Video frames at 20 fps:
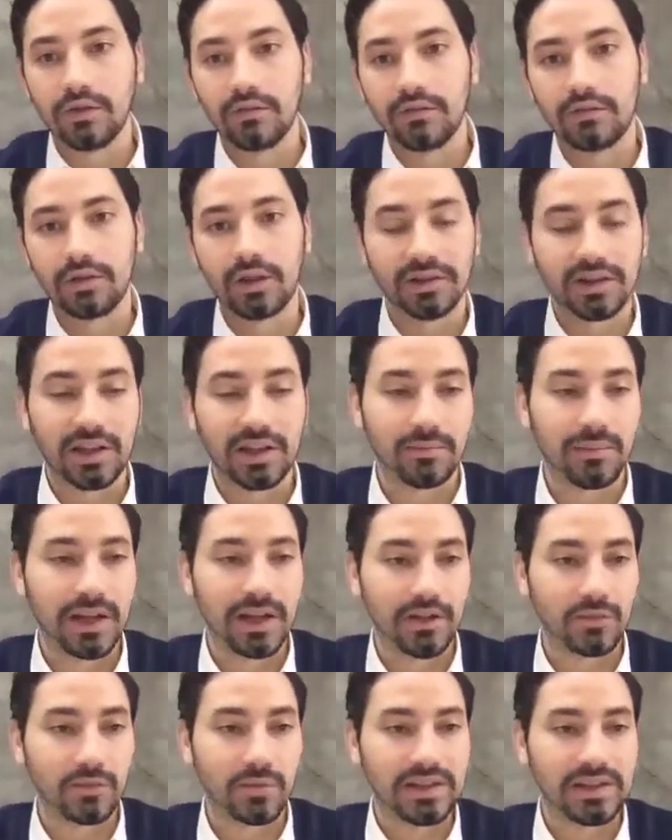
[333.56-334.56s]
content
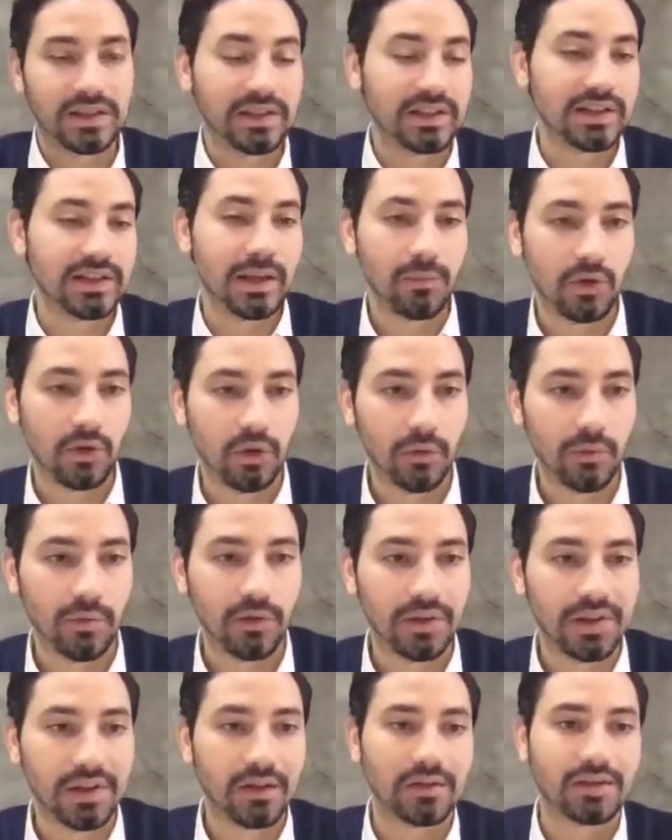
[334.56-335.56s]
management system
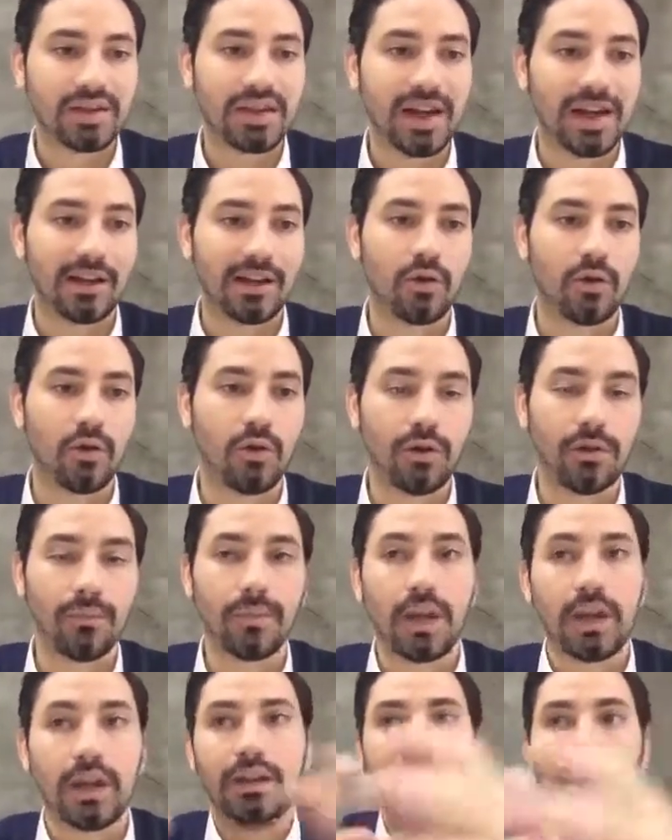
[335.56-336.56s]
globally or Sitecore,
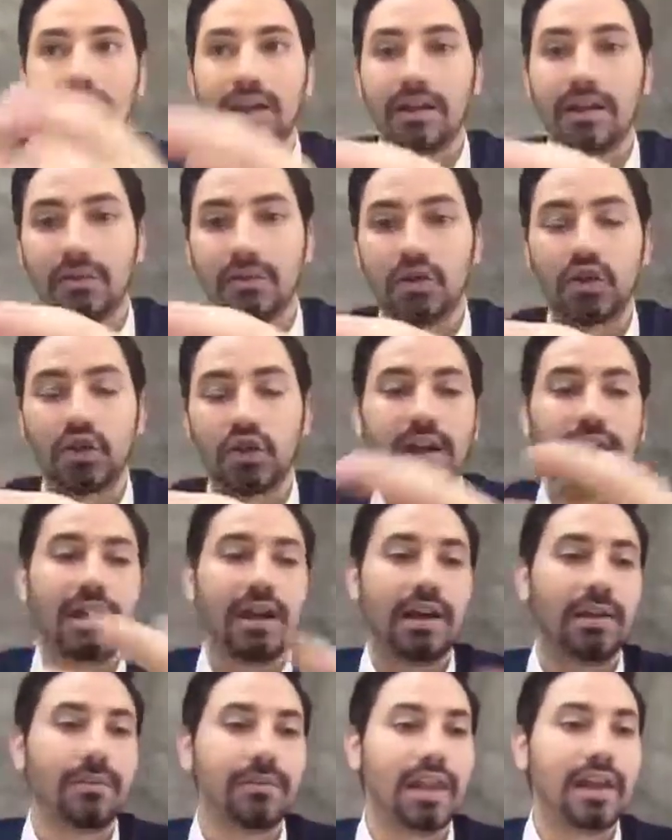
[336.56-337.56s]
and then they come to
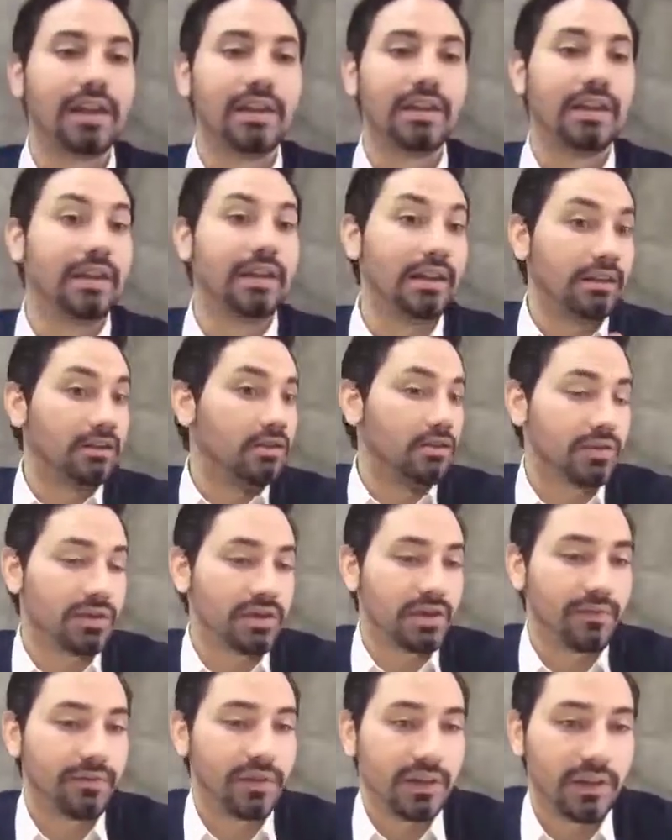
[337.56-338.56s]
China and they need to use
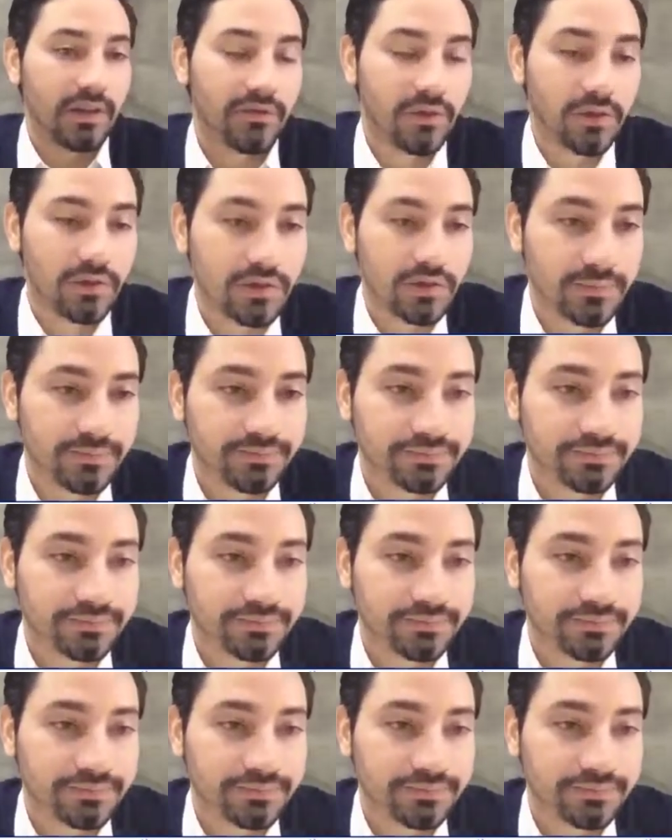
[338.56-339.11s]
something different.